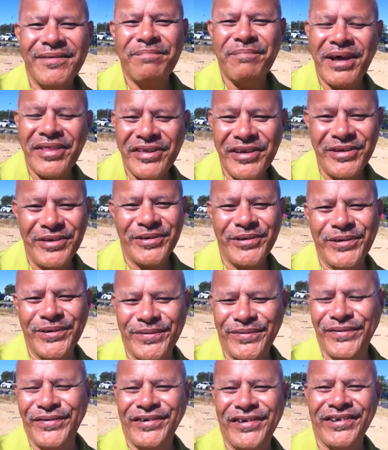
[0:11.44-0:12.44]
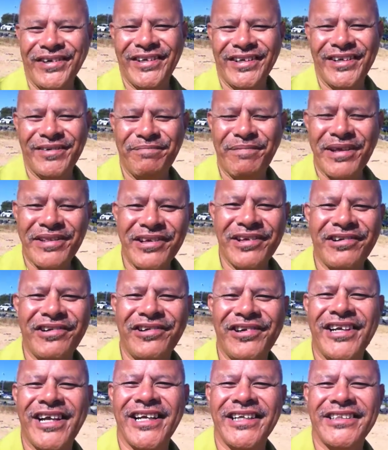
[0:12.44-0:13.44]
Mother Earth, Mother
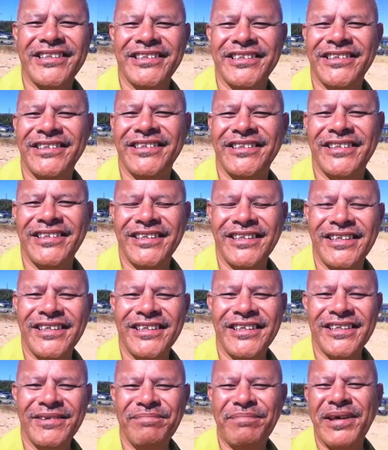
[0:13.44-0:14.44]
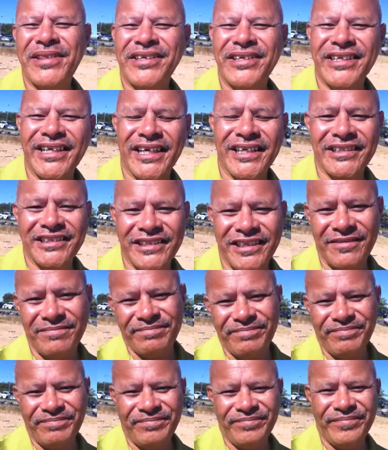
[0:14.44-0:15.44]
Creation, Mother Nature.
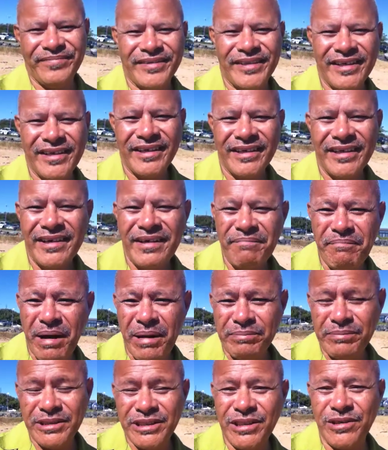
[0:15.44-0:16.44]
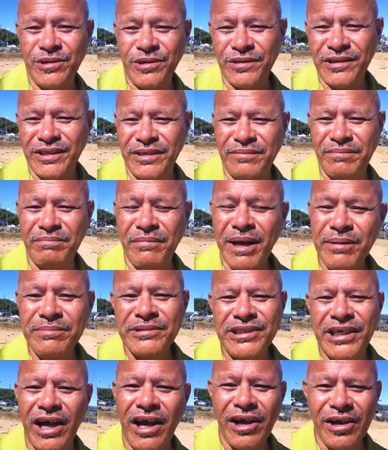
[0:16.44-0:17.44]
Mum's cooking,
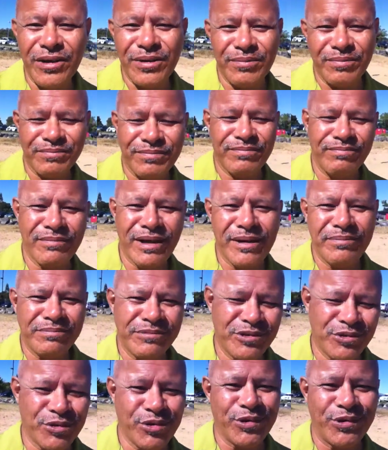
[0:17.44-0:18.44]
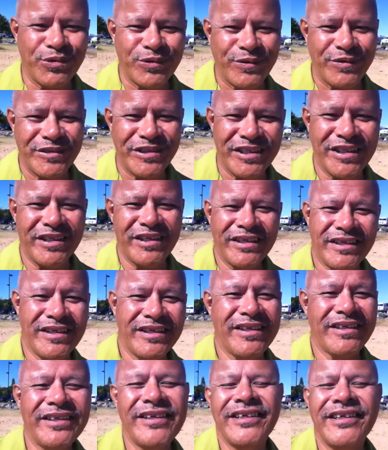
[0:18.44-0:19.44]
mum's home, mum's rules.
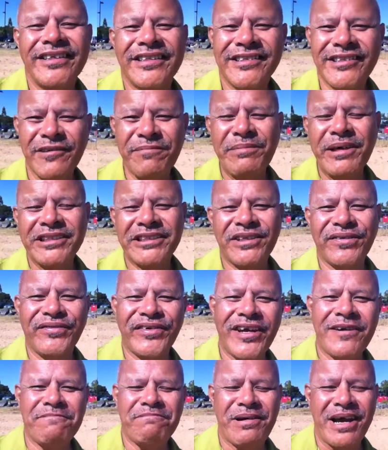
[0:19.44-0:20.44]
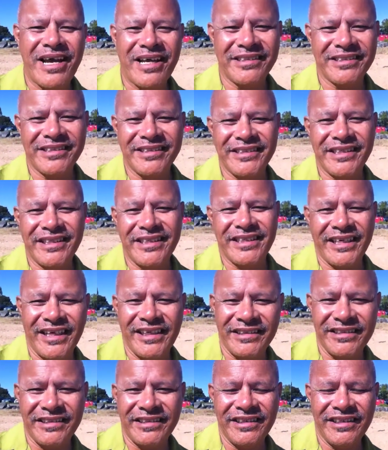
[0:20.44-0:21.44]
So much of our past is
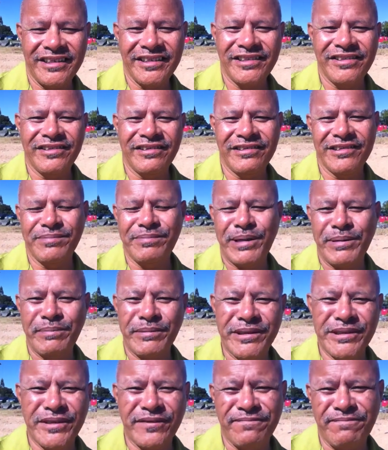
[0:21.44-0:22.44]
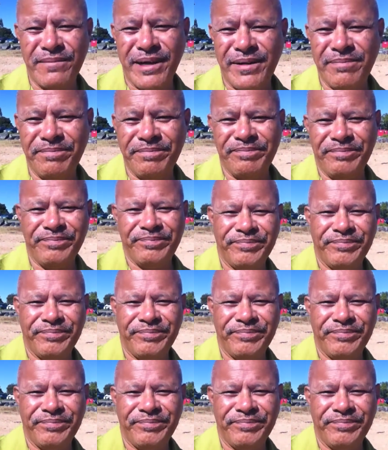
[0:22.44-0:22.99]
attached to those memories of mum.